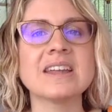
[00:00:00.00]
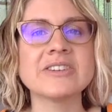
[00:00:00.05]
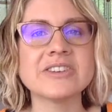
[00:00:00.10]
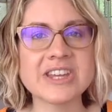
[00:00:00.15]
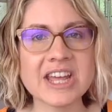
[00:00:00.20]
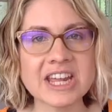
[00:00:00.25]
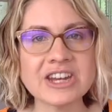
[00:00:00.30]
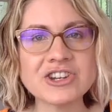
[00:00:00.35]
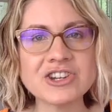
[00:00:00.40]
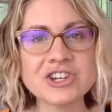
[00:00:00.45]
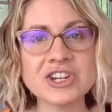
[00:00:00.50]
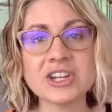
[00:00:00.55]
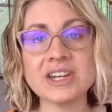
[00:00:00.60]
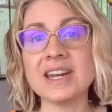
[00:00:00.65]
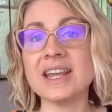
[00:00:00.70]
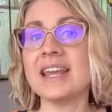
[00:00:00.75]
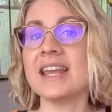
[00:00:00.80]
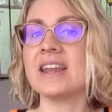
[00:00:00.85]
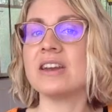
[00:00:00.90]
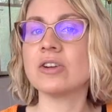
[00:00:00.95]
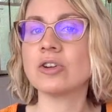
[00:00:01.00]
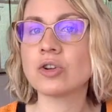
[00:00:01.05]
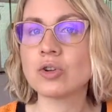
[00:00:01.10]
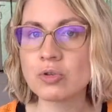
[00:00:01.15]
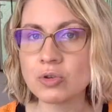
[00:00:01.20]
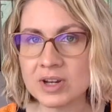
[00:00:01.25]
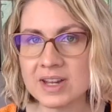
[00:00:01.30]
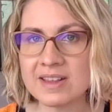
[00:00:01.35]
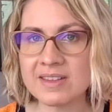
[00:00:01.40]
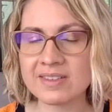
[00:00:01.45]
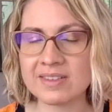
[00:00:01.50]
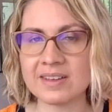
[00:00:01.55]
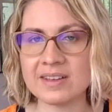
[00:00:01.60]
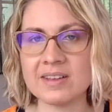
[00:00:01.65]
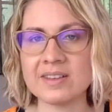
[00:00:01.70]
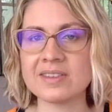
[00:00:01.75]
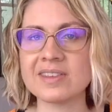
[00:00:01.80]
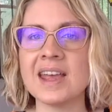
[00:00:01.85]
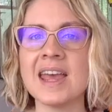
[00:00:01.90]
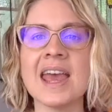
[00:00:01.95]
tension
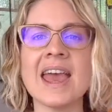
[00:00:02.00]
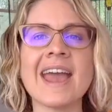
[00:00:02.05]
increases,